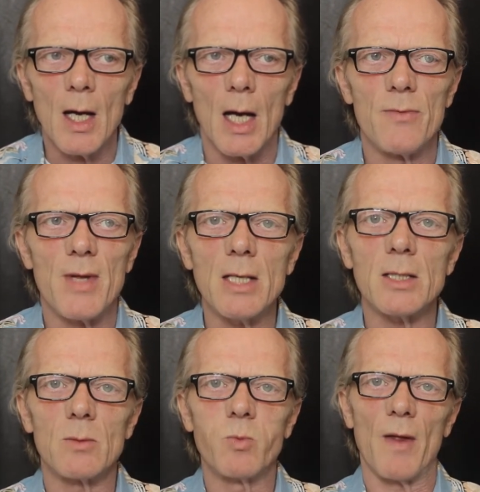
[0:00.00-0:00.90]
And
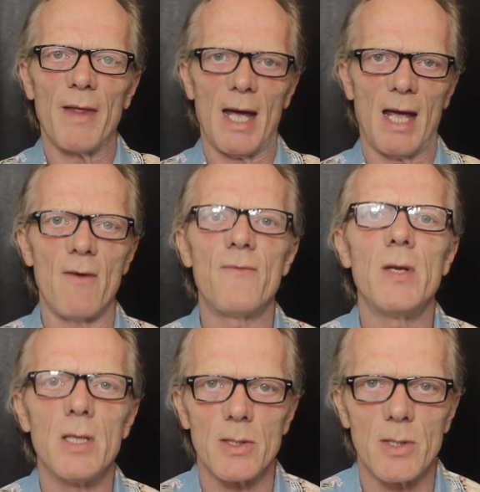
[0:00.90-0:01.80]
that's what that
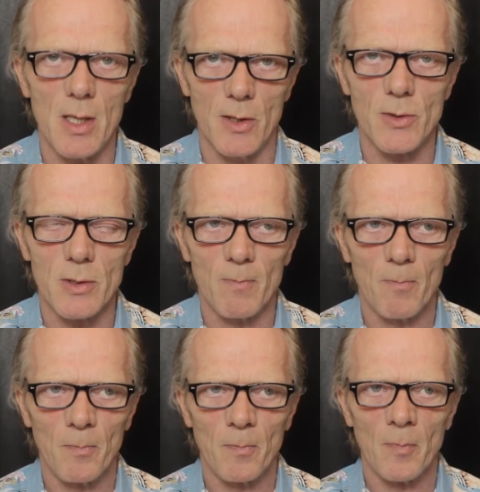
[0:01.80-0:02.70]
heaviness is.
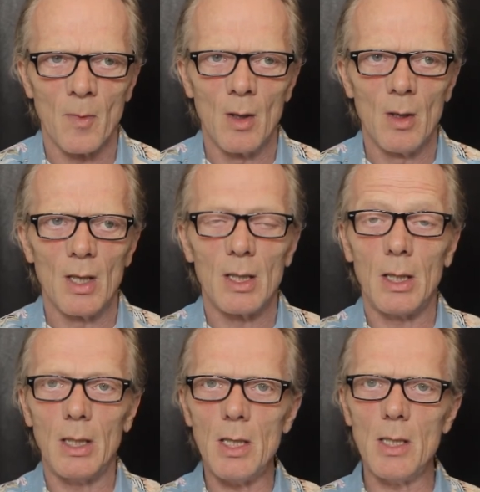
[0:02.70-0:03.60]

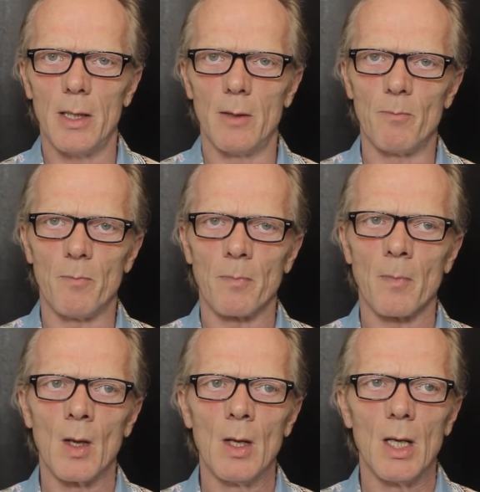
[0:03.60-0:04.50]
Healing.
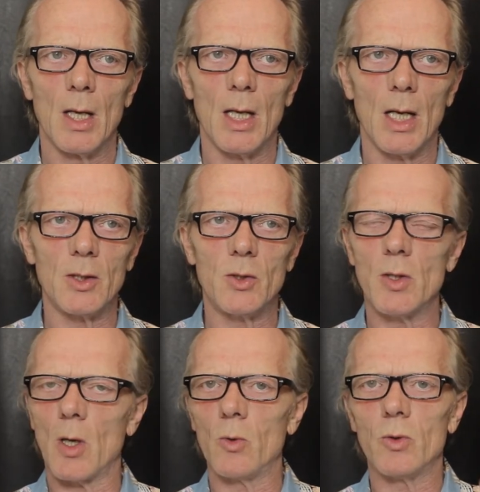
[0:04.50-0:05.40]
You
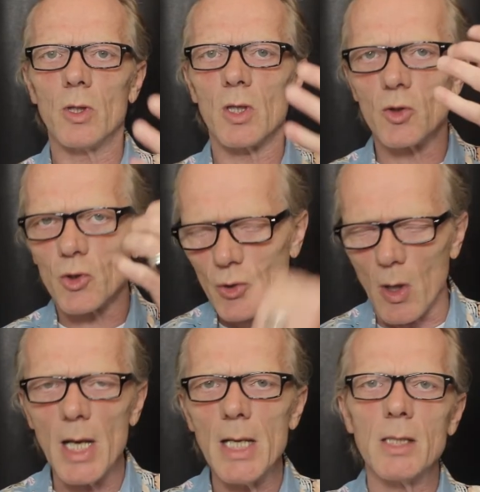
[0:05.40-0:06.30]
know, you can
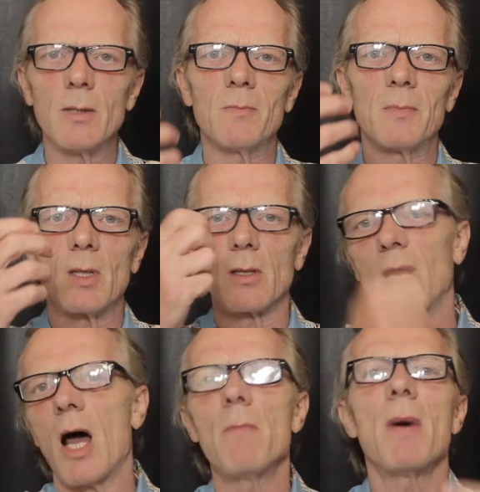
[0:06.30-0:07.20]
try and
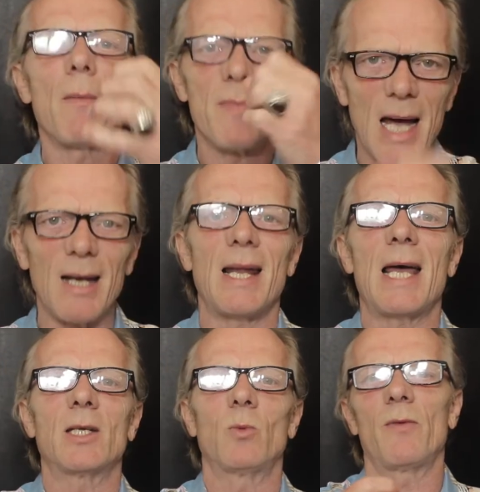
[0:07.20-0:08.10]
climb up that
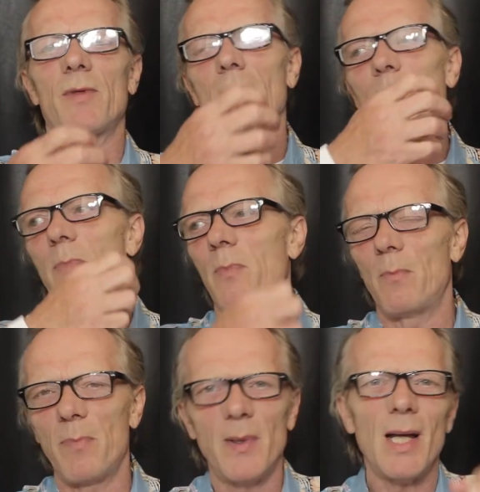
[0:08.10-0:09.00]
ladder with that
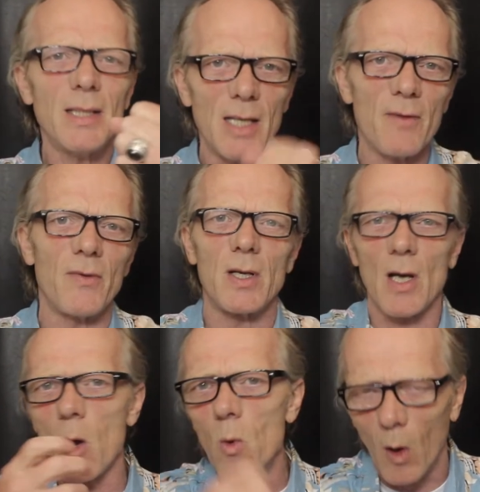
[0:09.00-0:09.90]
bloody heavy
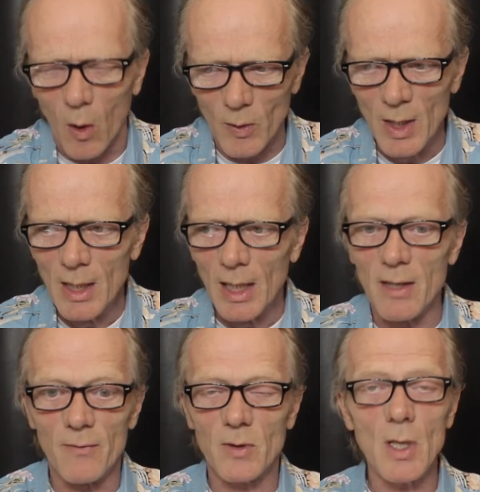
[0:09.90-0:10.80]
coat on and
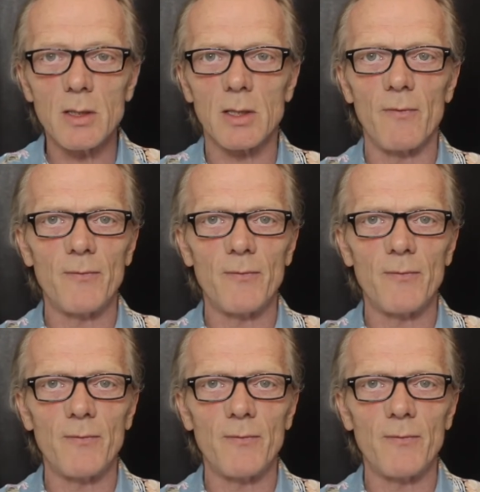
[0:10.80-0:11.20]
it does it